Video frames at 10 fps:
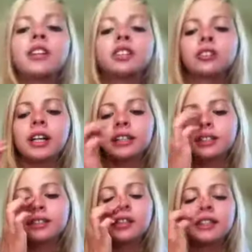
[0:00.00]
her
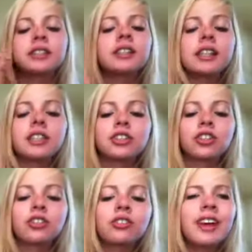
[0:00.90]
dress, it's like a
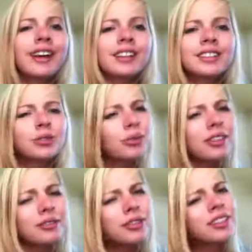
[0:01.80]
turtleneck sort
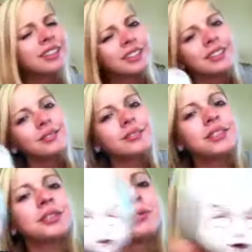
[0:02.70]
of,
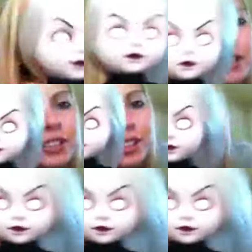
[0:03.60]
which is really weird,